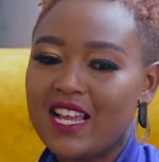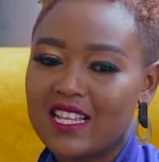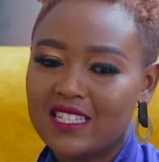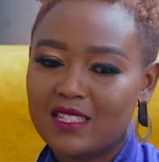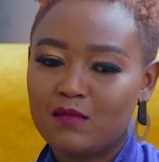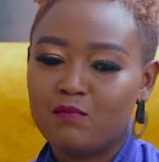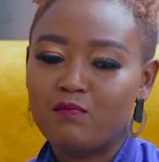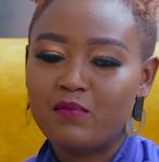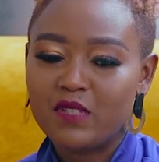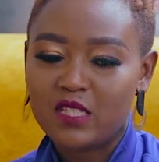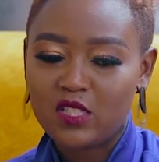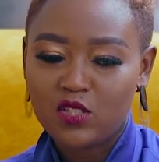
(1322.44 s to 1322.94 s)

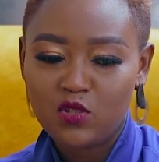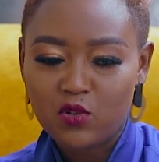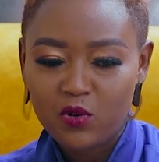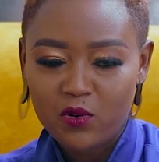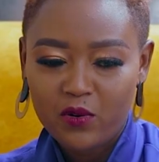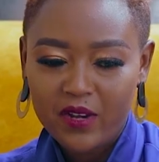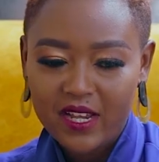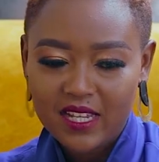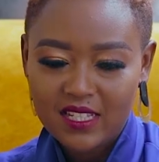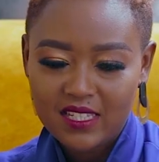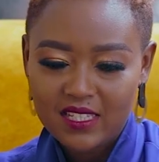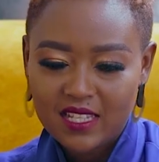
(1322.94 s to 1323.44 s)
does
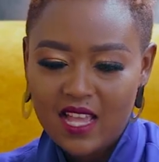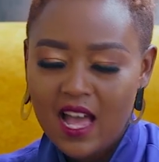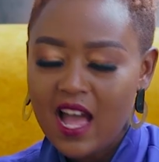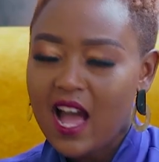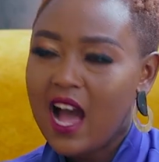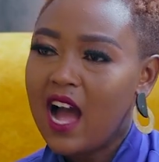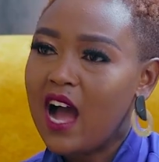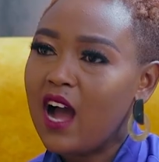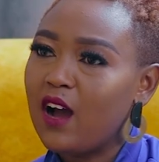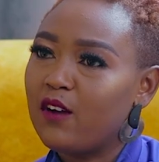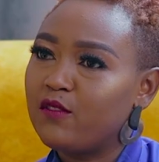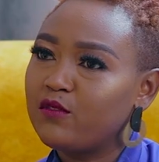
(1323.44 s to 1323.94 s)
PCOS
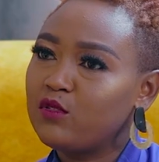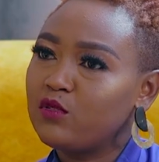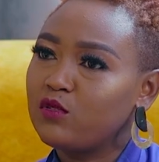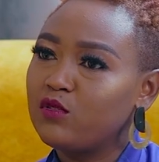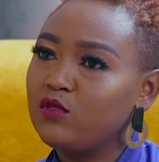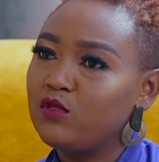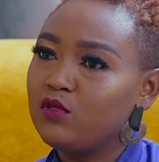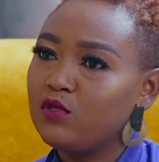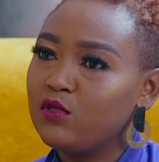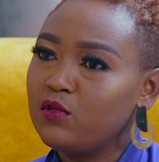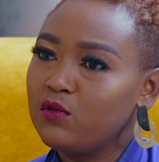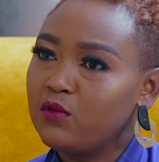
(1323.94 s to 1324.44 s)
have to
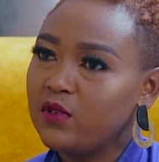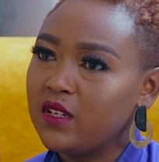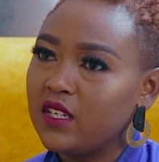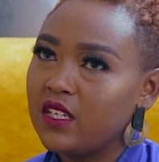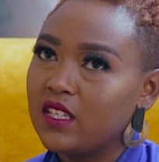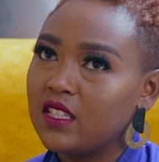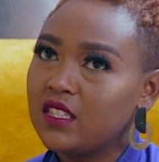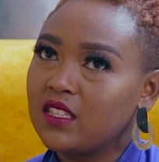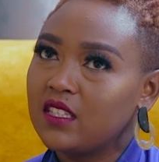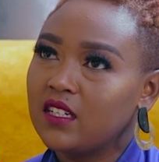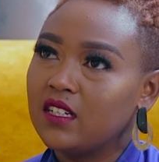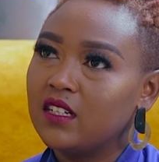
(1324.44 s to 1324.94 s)
do
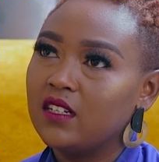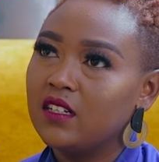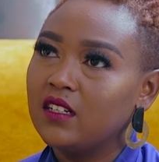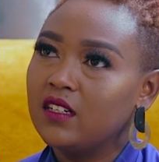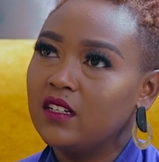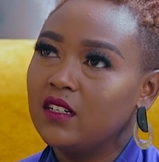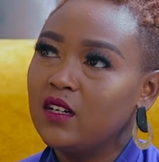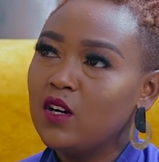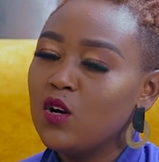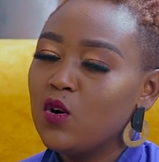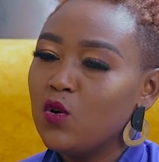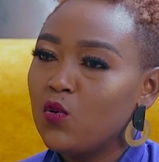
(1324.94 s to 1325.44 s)
with
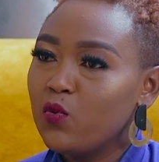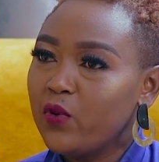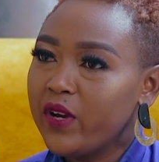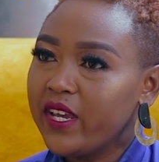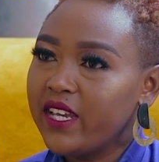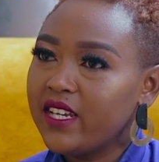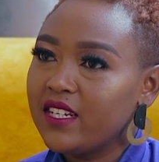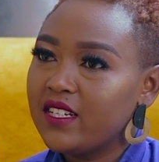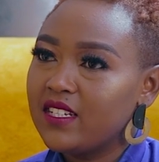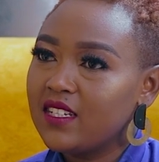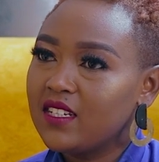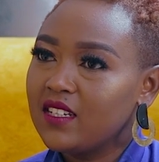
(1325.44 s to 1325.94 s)

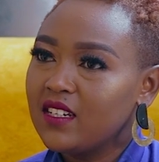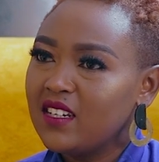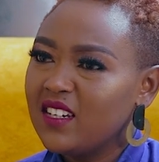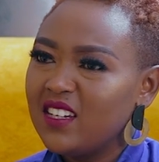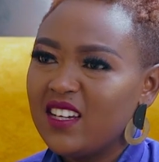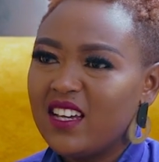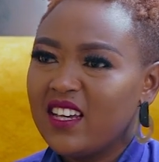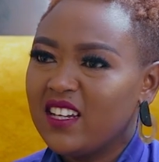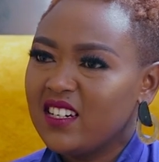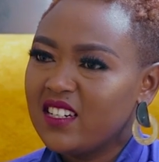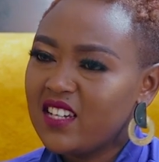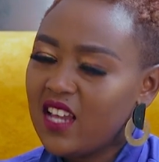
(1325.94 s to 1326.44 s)
weight
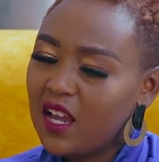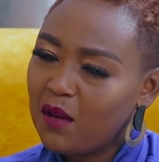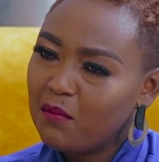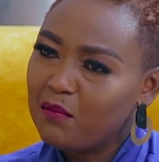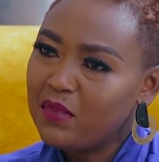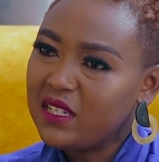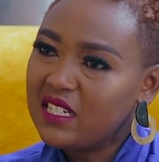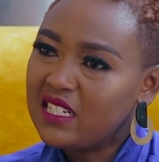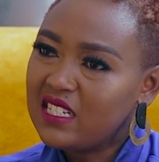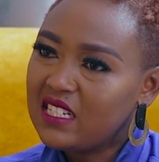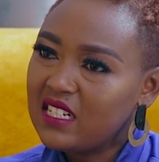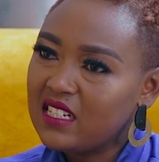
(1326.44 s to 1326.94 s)
and
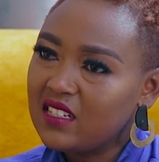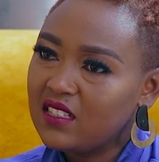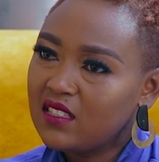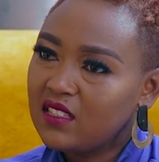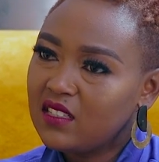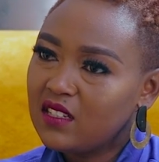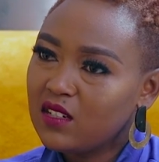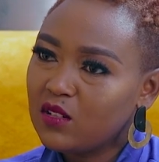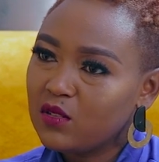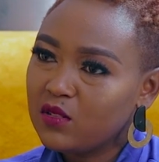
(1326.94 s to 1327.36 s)
diabetes?